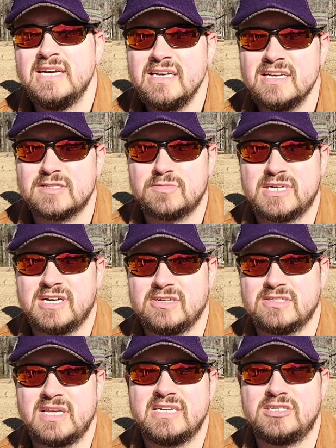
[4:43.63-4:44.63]
is
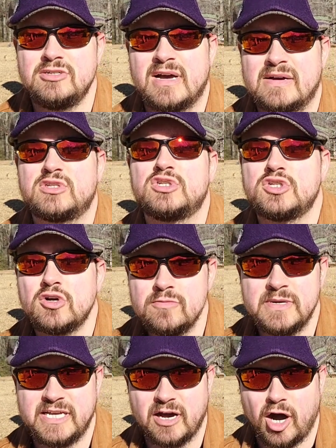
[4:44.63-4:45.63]
because they do have so
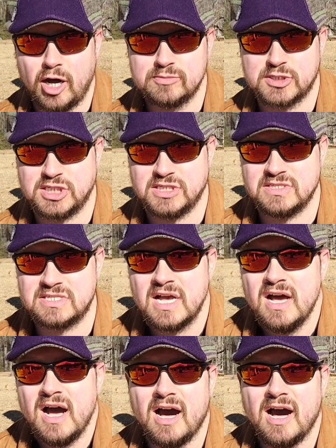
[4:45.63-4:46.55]
many options.